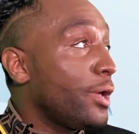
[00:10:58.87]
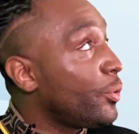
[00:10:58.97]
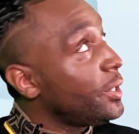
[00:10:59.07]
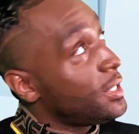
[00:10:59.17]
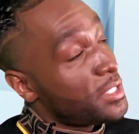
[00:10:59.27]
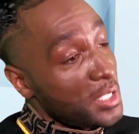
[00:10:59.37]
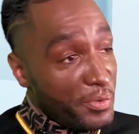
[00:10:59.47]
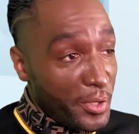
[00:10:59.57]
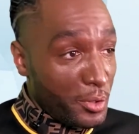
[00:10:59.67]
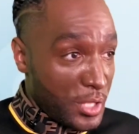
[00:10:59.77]
I quit a
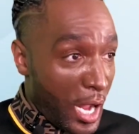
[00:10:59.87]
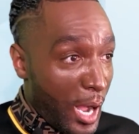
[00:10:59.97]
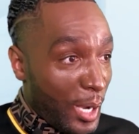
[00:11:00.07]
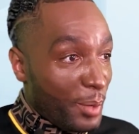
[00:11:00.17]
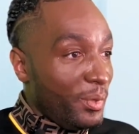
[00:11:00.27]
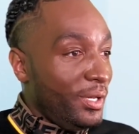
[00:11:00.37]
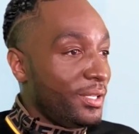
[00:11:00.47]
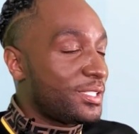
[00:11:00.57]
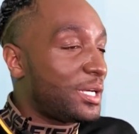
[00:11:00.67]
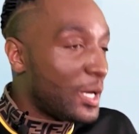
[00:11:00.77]
6-figure
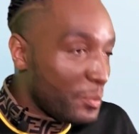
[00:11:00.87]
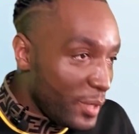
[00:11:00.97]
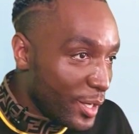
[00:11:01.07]
job to